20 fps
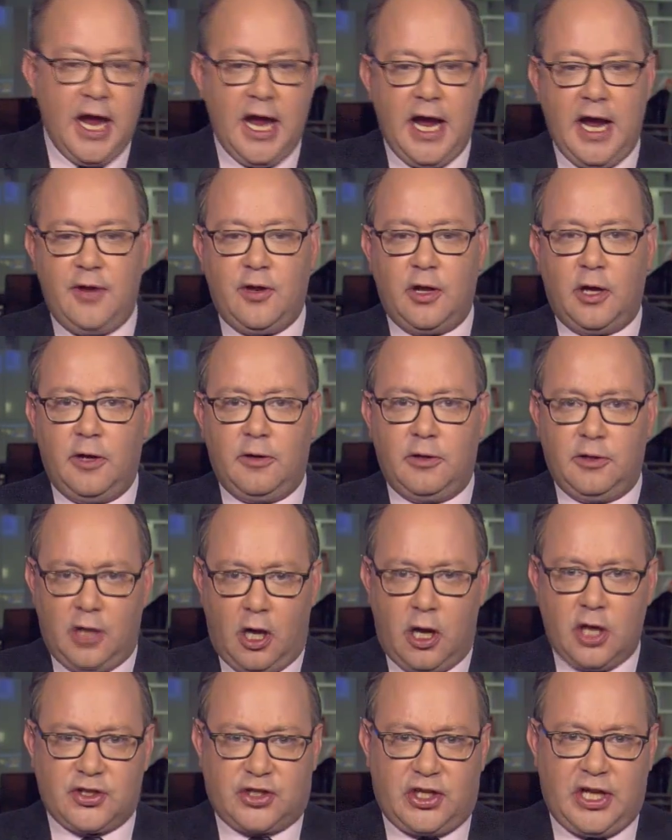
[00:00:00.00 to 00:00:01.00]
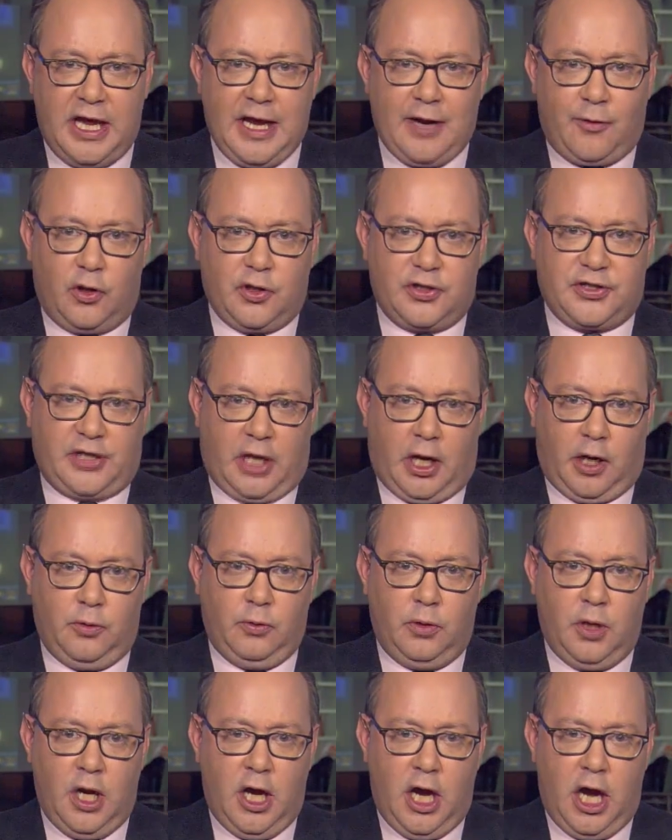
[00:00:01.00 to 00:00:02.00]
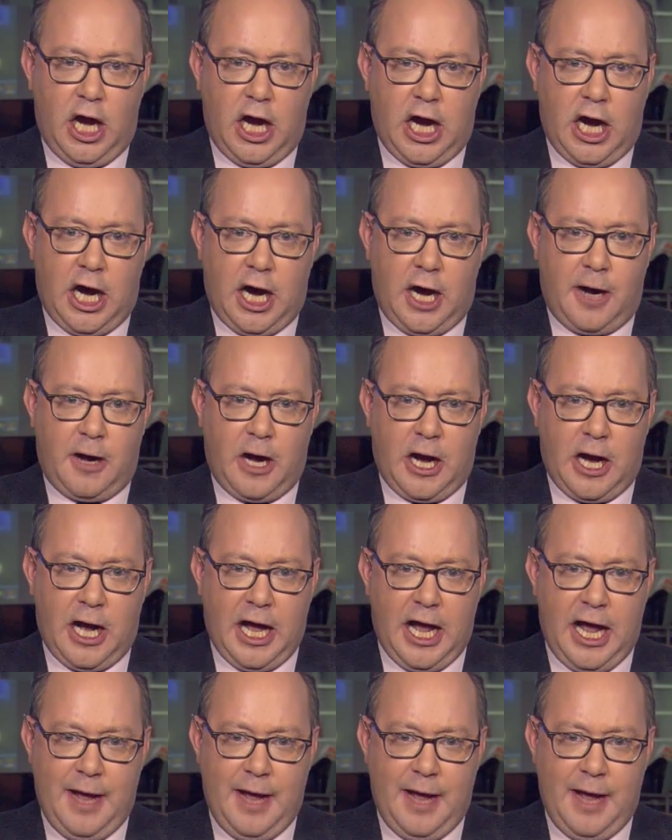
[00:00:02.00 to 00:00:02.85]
In uh, last year or so, uh,